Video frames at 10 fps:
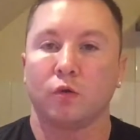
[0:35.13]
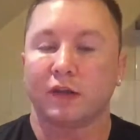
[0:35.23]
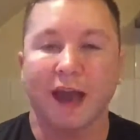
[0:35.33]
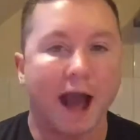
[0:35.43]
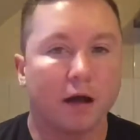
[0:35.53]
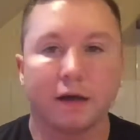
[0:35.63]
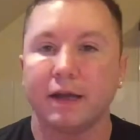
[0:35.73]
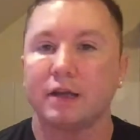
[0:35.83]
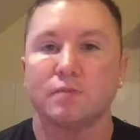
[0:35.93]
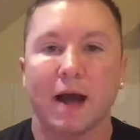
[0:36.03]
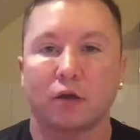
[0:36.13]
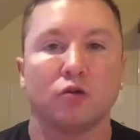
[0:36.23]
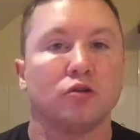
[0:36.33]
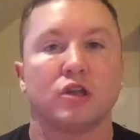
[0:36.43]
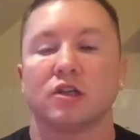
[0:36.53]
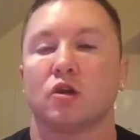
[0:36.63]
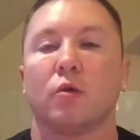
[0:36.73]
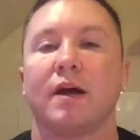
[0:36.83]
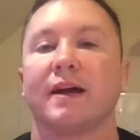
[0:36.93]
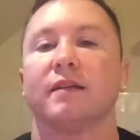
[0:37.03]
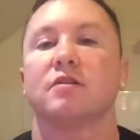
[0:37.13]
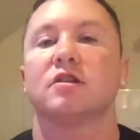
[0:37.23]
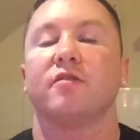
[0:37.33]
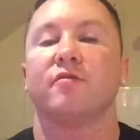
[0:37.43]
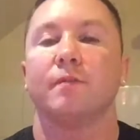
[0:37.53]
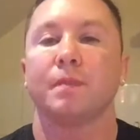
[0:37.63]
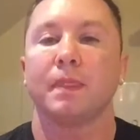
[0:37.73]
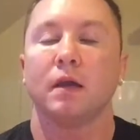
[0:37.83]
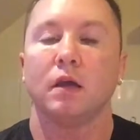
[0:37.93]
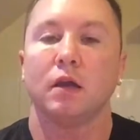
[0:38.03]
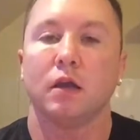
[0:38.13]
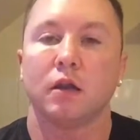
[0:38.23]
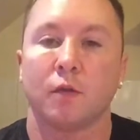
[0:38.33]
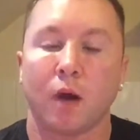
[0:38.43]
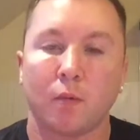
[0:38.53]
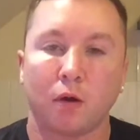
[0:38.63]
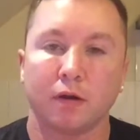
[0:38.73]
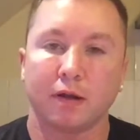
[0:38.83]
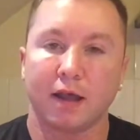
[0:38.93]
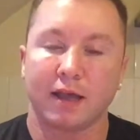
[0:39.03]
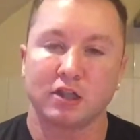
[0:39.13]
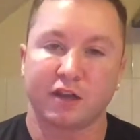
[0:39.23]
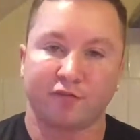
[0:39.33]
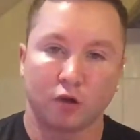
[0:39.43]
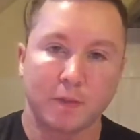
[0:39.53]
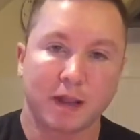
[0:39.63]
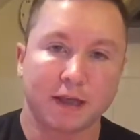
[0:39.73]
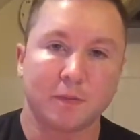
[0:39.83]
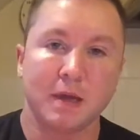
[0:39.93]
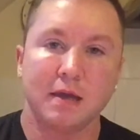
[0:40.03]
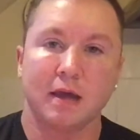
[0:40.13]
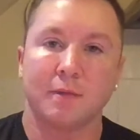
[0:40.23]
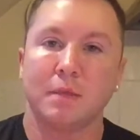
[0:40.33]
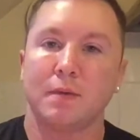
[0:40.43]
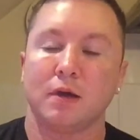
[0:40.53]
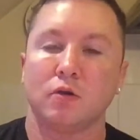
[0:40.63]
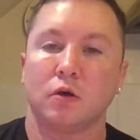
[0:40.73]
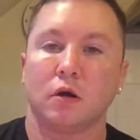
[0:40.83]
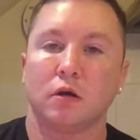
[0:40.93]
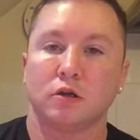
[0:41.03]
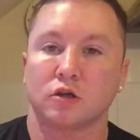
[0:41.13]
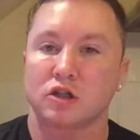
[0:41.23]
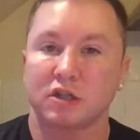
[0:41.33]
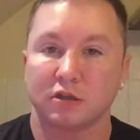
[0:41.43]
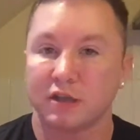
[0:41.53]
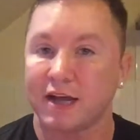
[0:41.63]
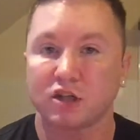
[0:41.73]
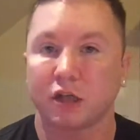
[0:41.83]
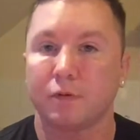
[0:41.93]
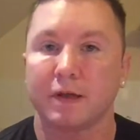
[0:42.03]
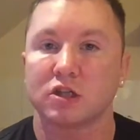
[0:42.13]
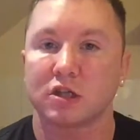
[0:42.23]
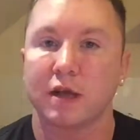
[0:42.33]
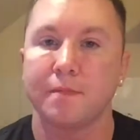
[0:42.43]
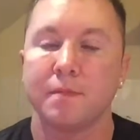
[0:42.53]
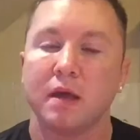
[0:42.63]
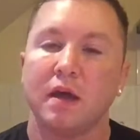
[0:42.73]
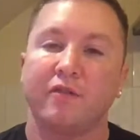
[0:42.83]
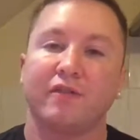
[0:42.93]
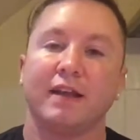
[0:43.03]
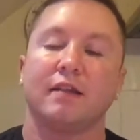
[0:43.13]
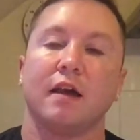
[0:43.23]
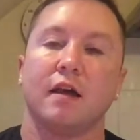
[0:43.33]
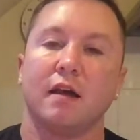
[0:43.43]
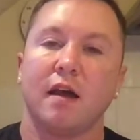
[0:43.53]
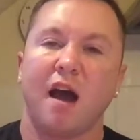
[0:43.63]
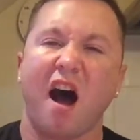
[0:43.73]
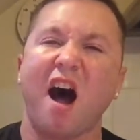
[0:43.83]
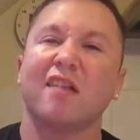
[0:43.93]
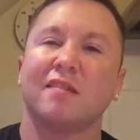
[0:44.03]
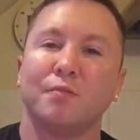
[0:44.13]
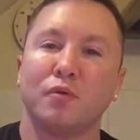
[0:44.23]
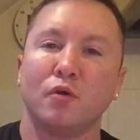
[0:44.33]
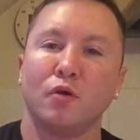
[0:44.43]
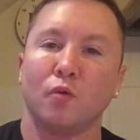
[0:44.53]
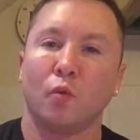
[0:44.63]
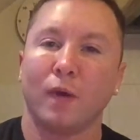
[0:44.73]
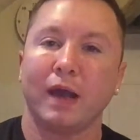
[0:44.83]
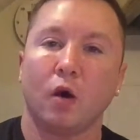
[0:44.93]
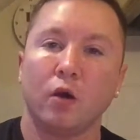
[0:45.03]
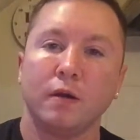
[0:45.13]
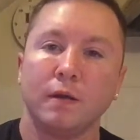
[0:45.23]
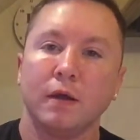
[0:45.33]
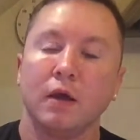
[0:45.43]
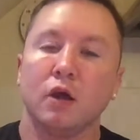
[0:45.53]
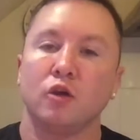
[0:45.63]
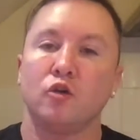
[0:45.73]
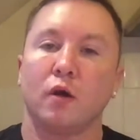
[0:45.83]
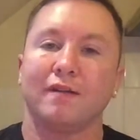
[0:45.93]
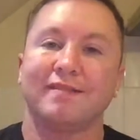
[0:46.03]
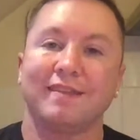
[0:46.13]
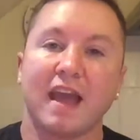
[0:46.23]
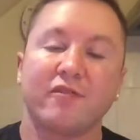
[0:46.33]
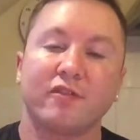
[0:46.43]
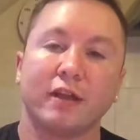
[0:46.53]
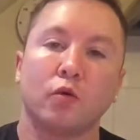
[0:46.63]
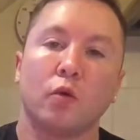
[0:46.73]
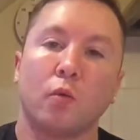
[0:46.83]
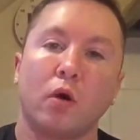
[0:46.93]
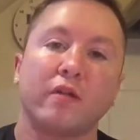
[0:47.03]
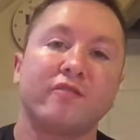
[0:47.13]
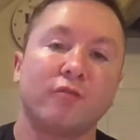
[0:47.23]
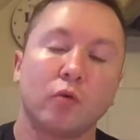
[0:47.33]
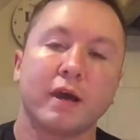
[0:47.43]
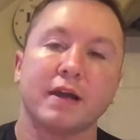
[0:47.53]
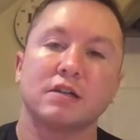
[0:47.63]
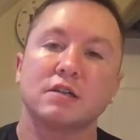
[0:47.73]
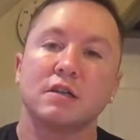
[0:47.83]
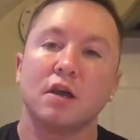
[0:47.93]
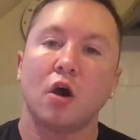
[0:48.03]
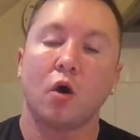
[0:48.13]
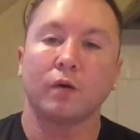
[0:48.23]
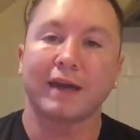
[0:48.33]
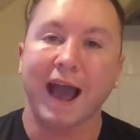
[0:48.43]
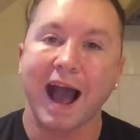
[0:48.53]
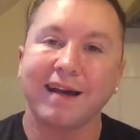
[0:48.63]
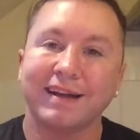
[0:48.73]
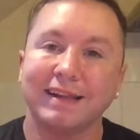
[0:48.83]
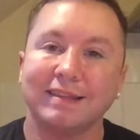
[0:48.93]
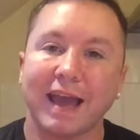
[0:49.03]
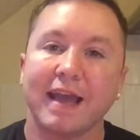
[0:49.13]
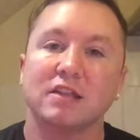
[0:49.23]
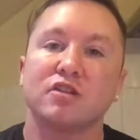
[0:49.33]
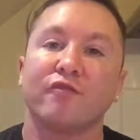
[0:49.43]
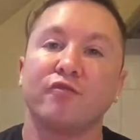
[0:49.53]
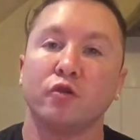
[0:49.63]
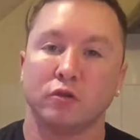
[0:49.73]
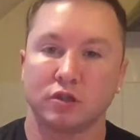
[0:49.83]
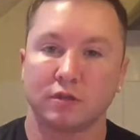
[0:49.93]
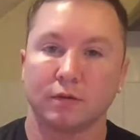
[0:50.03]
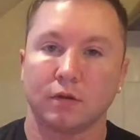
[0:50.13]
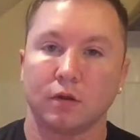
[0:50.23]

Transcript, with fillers: calories, macronutrients, and all that kind of stuff. Now, what I want is, if you're a bit like me, and maybe you're naturally quite slim, find it hard to put weight on, you are definitely going to want to focus on calorie-dense foods.